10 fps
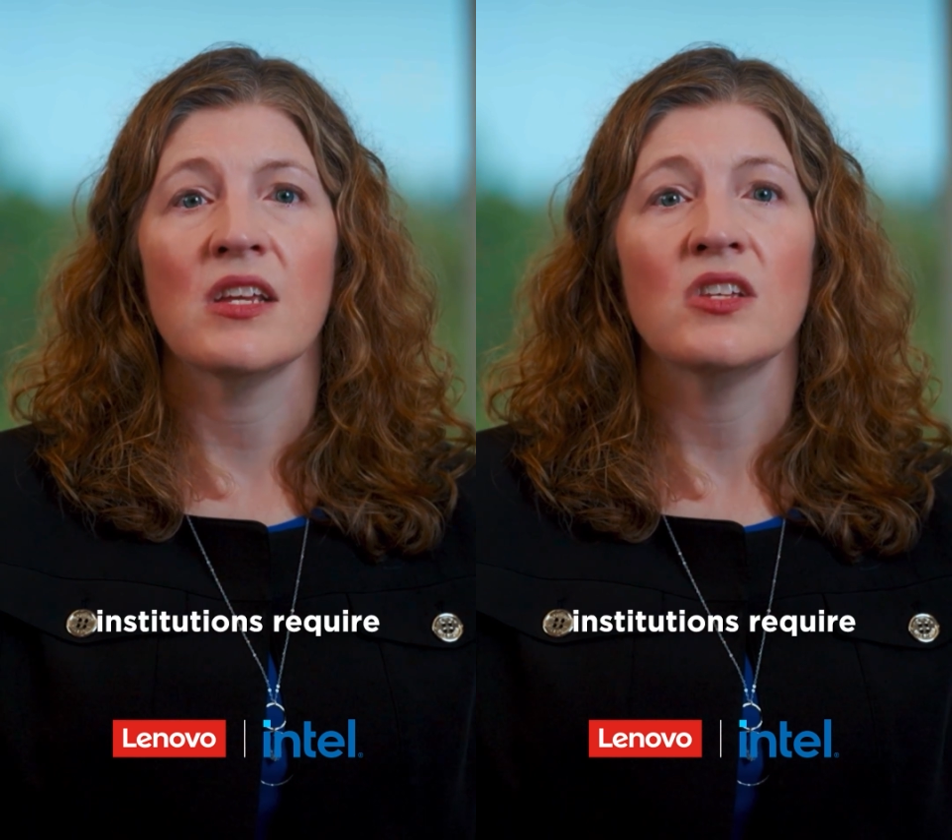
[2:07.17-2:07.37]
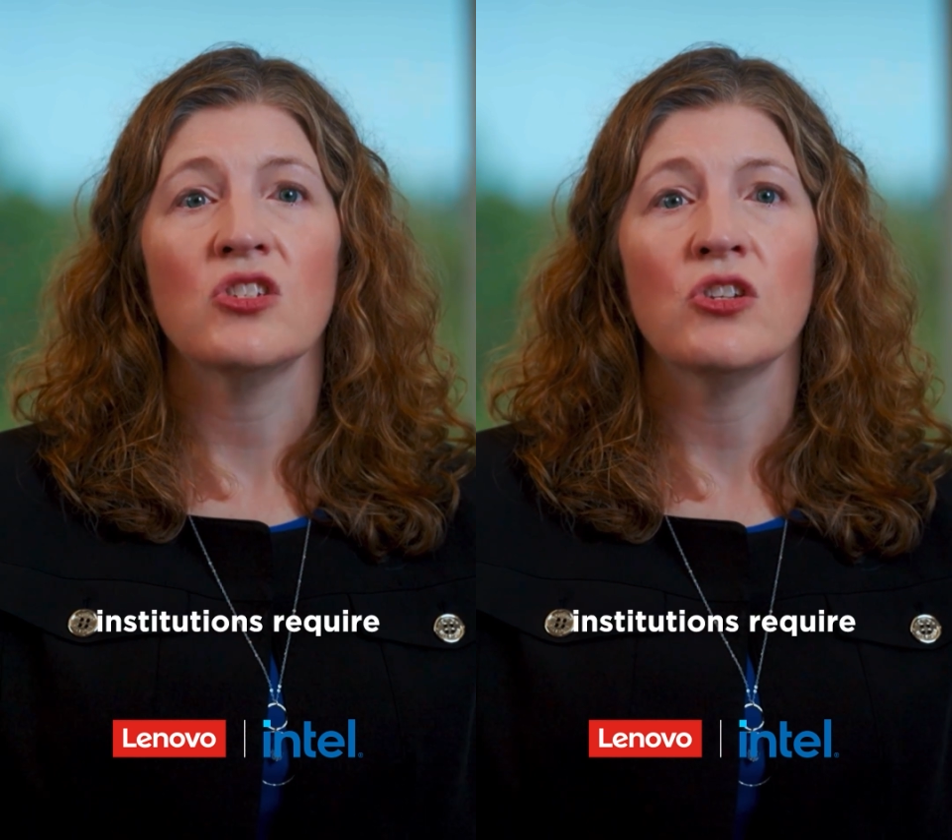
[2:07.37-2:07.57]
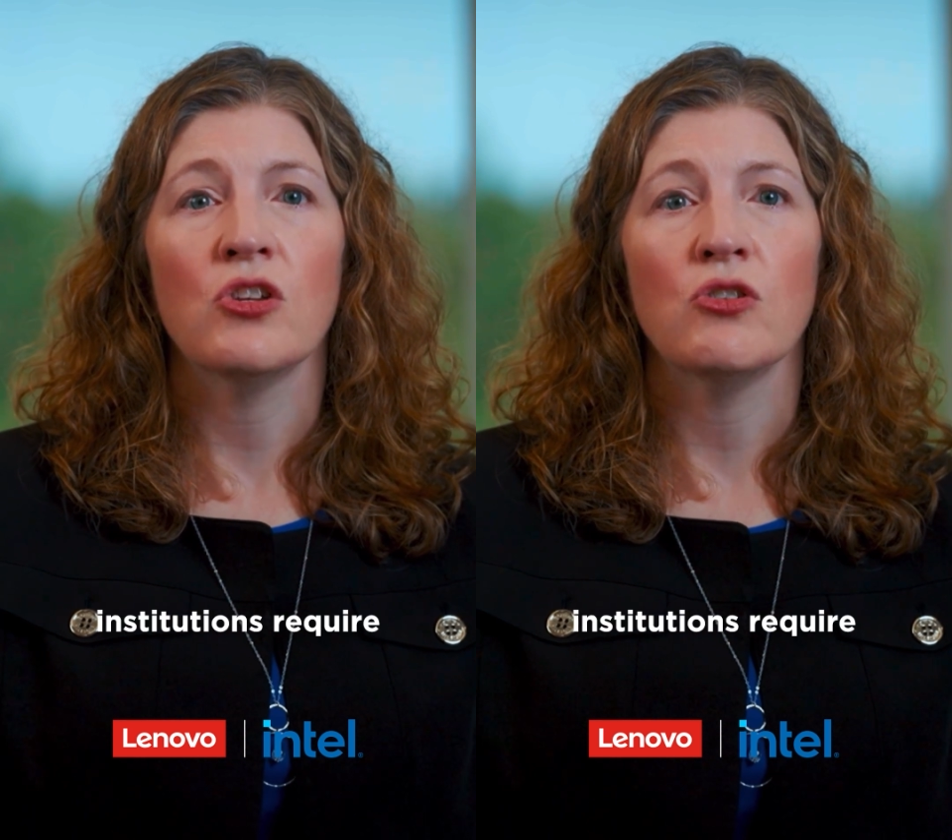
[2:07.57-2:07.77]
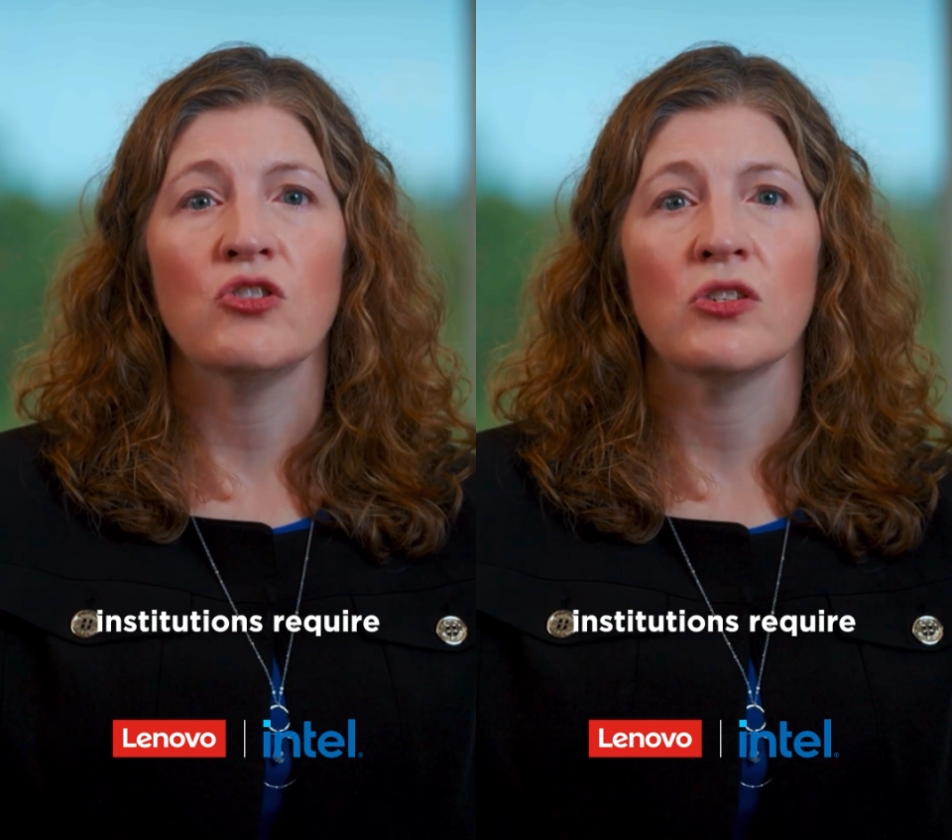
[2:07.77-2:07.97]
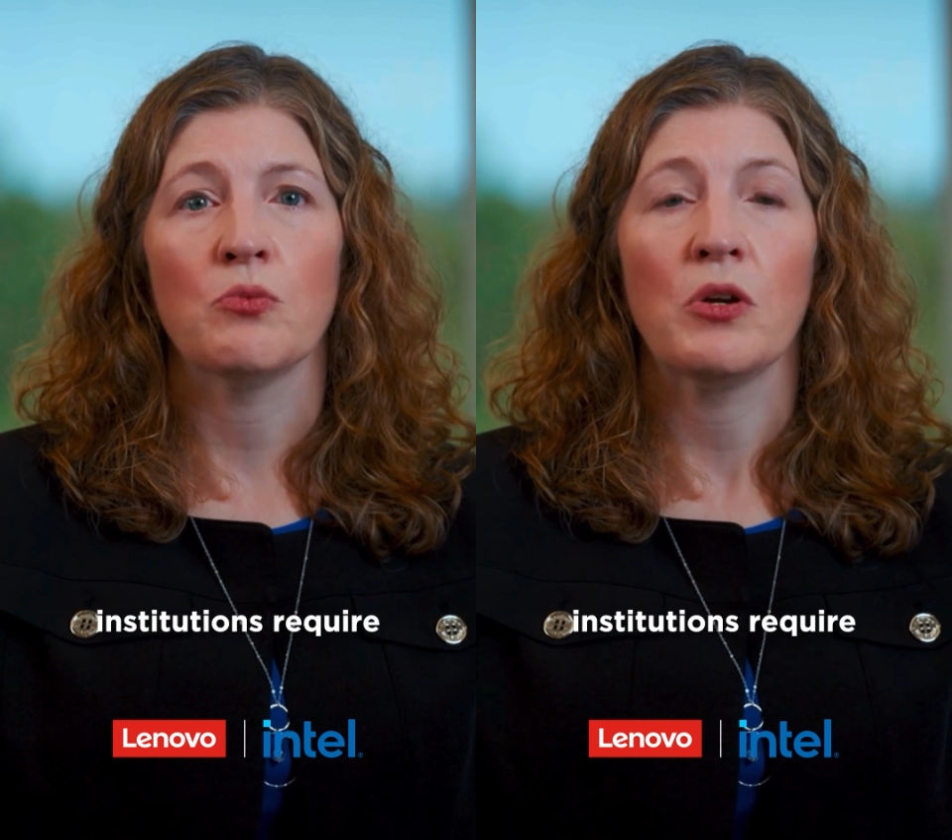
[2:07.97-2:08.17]

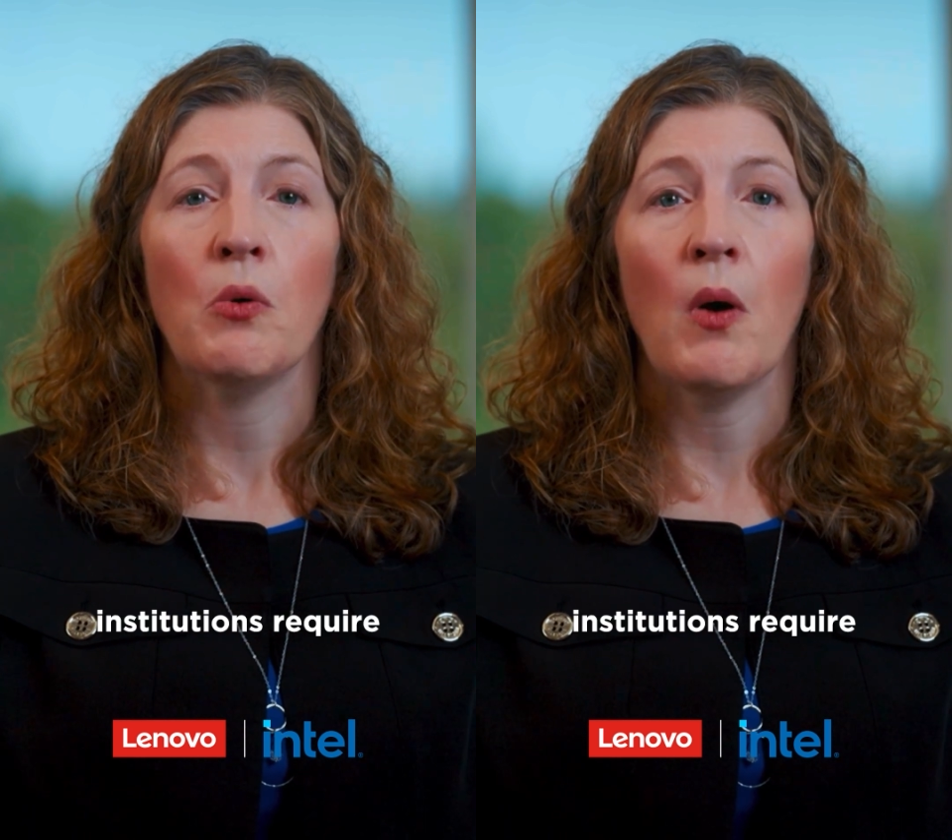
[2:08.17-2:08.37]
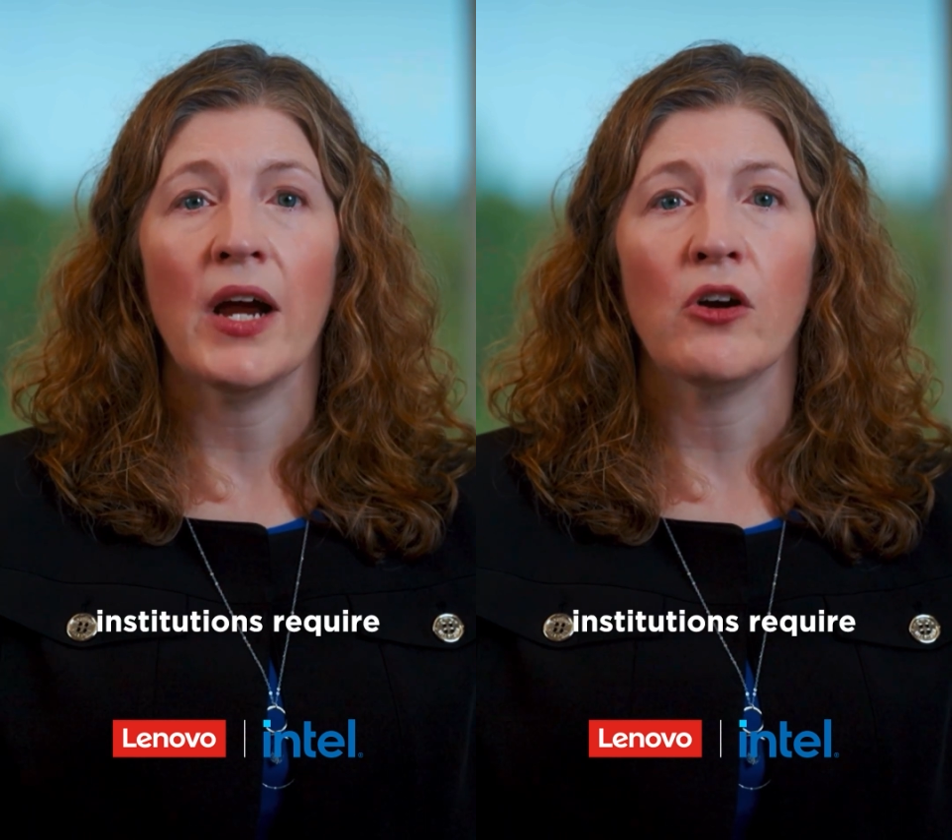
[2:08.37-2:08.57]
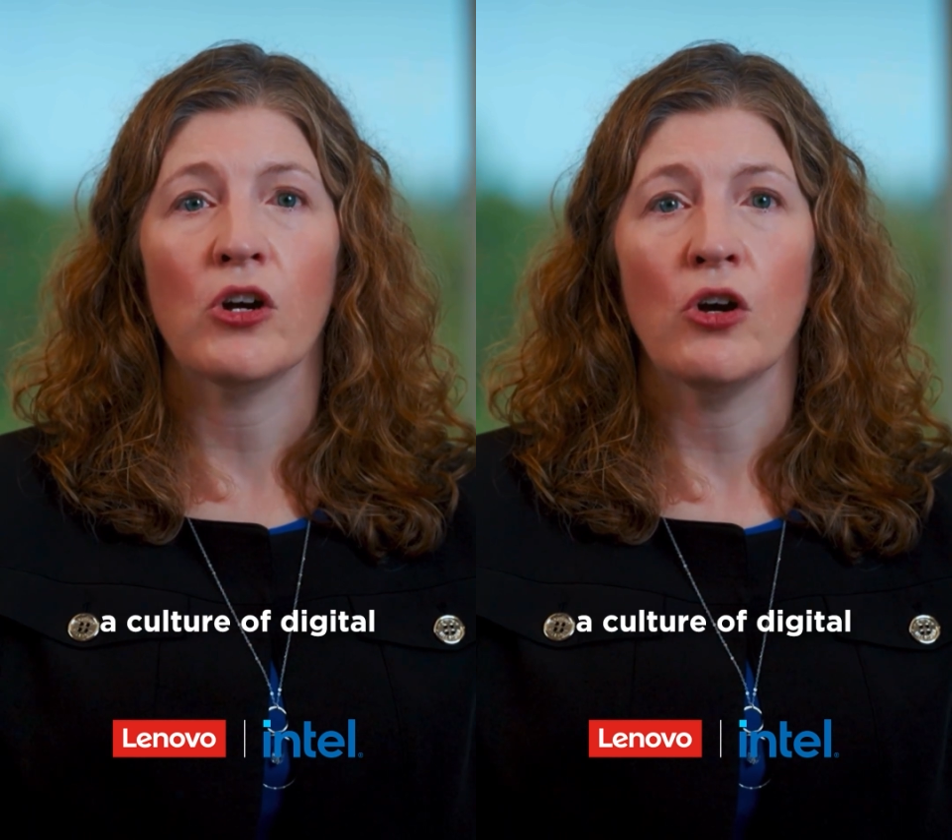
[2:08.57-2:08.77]
institutions require a